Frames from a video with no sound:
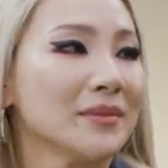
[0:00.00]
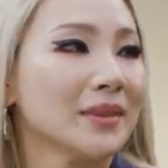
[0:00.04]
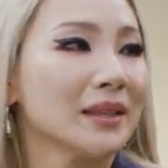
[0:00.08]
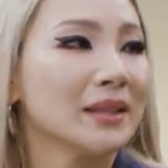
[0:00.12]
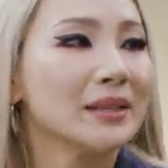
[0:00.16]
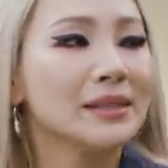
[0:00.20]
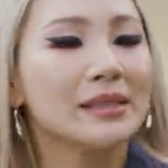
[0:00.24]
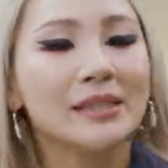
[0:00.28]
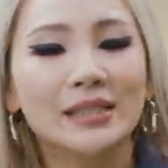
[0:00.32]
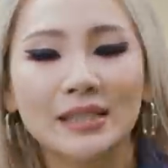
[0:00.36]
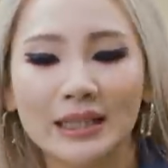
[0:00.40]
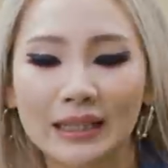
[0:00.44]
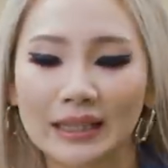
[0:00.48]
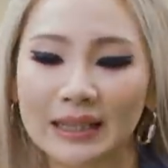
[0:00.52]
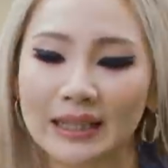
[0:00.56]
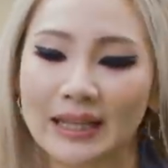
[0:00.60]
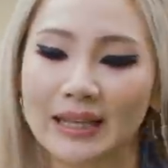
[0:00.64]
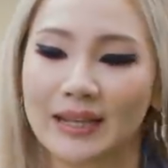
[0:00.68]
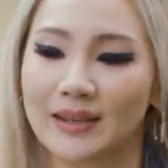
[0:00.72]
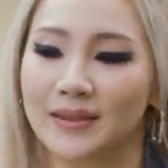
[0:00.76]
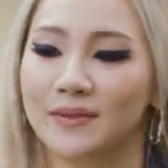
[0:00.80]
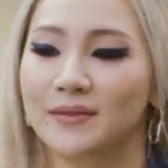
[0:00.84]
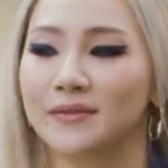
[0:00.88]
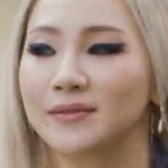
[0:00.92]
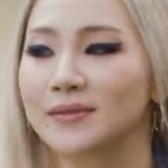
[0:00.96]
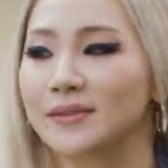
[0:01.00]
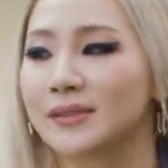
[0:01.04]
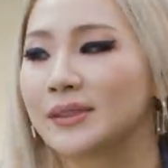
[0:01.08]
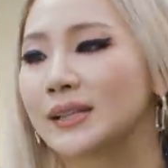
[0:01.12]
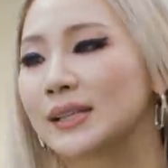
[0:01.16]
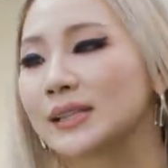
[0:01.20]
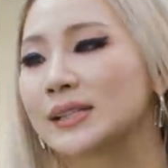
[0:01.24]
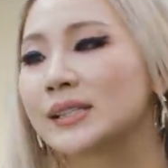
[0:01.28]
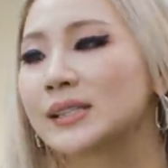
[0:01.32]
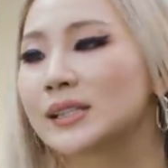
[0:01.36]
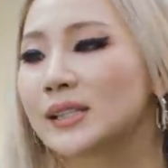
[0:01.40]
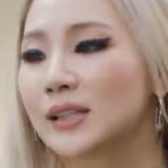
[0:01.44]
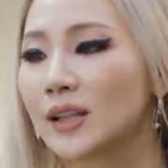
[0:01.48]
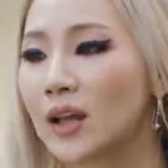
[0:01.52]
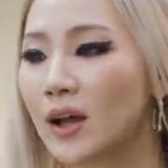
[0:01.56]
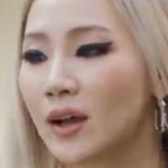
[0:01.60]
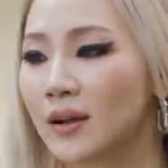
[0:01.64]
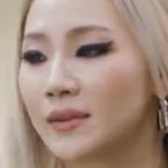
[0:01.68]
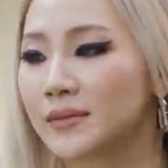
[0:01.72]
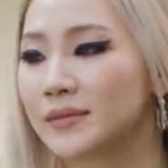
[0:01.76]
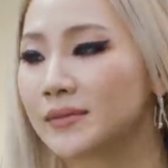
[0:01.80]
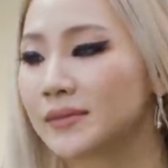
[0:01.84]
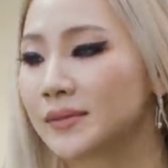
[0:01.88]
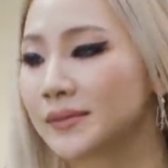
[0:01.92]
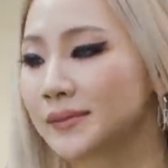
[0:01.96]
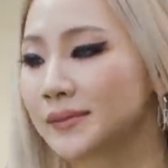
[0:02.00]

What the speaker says: Let's live, let's love.